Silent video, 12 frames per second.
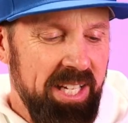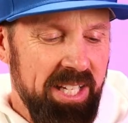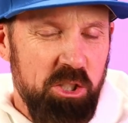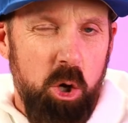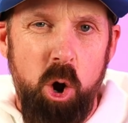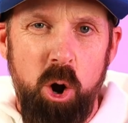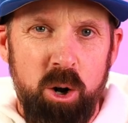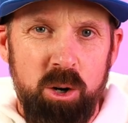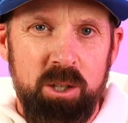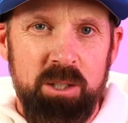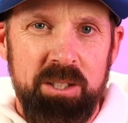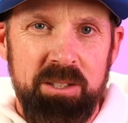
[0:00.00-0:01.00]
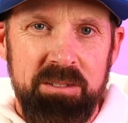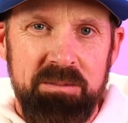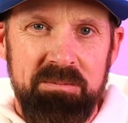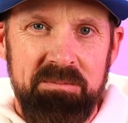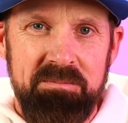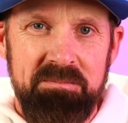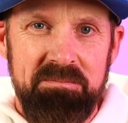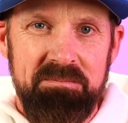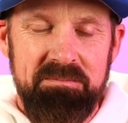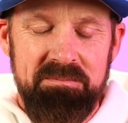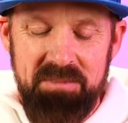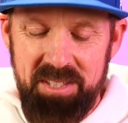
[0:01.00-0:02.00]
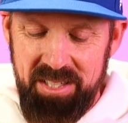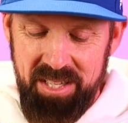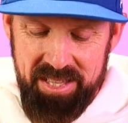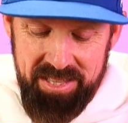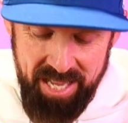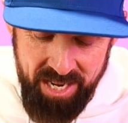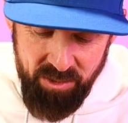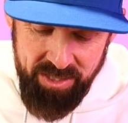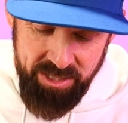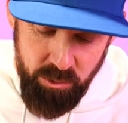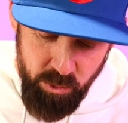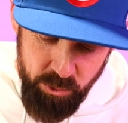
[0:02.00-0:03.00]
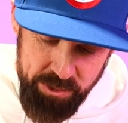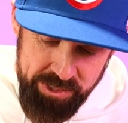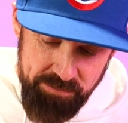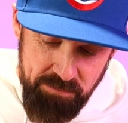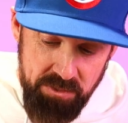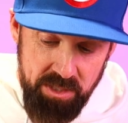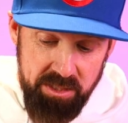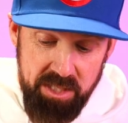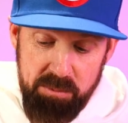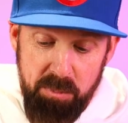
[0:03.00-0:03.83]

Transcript: gets hard. And that kind of ruins it. These